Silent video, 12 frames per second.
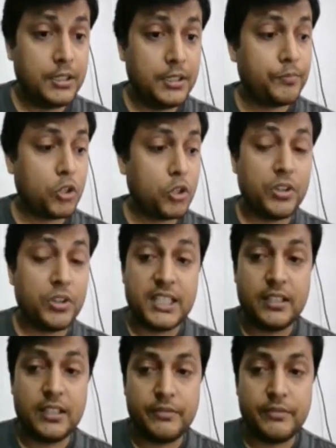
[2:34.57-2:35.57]
causative
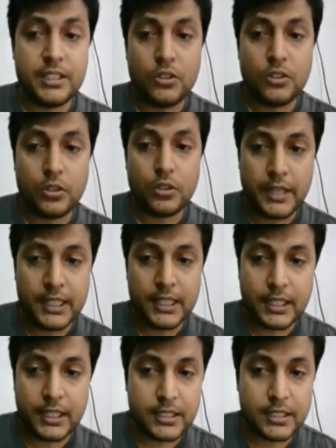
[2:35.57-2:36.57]
agent of
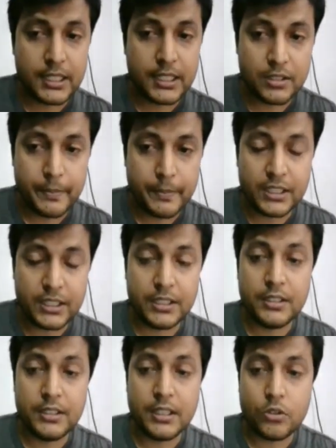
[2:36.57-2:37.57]
anthrax, that is a bacteria
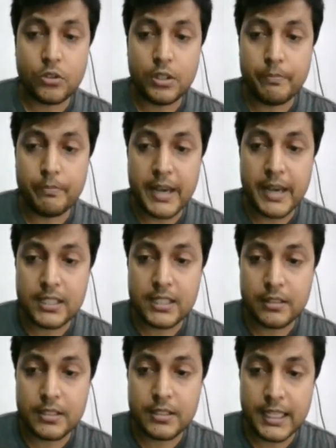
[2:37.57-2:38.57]
called Bacillus
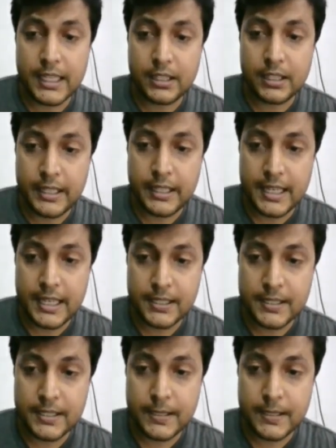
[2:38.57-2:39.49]
anthracis.